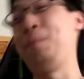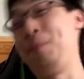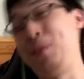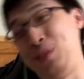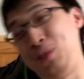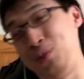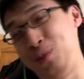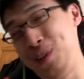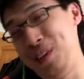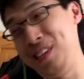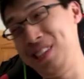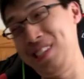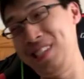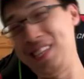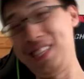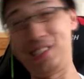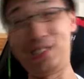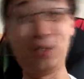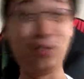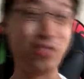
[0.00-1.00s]
between
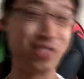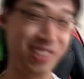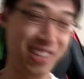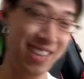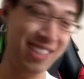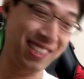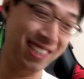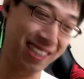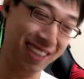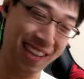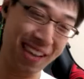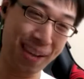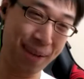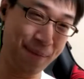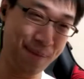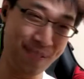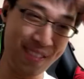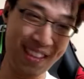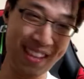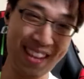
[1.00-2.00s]
a socializing
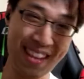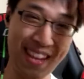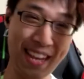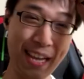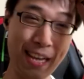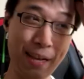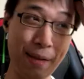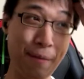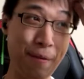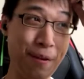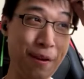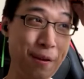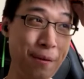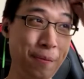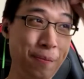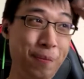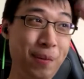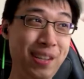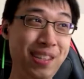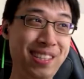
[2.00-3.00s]
game,
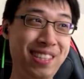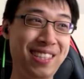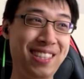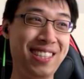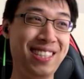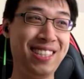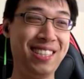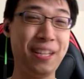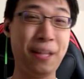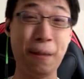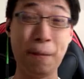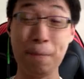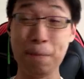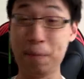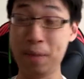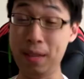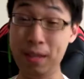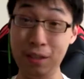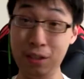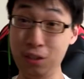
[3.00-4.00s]
but
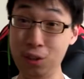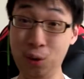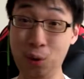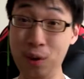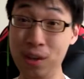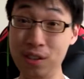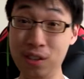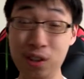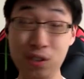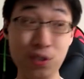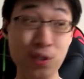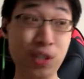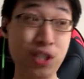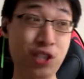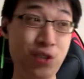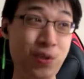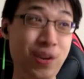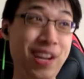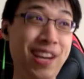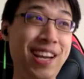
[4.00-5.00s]
the story is also
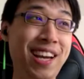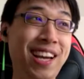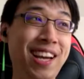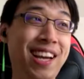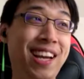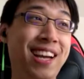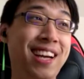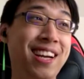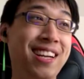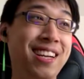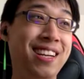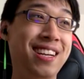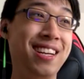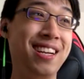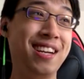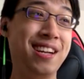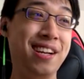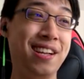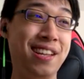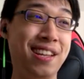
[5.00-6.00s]
intriguing.
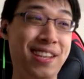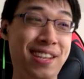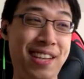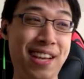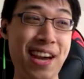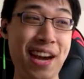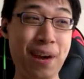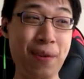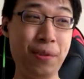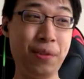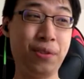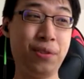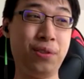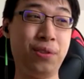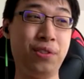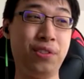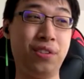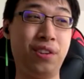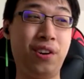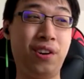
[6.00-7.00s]
The
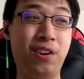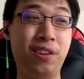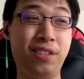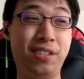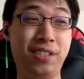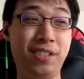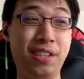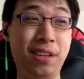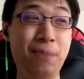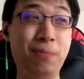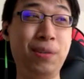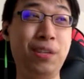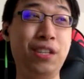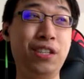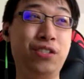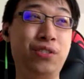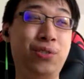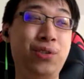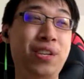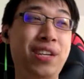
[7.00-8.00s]
characters are somewhat
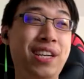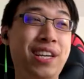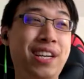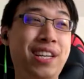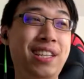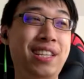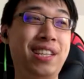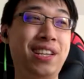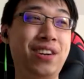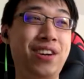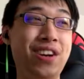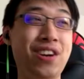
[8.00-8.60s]
intriguing. They're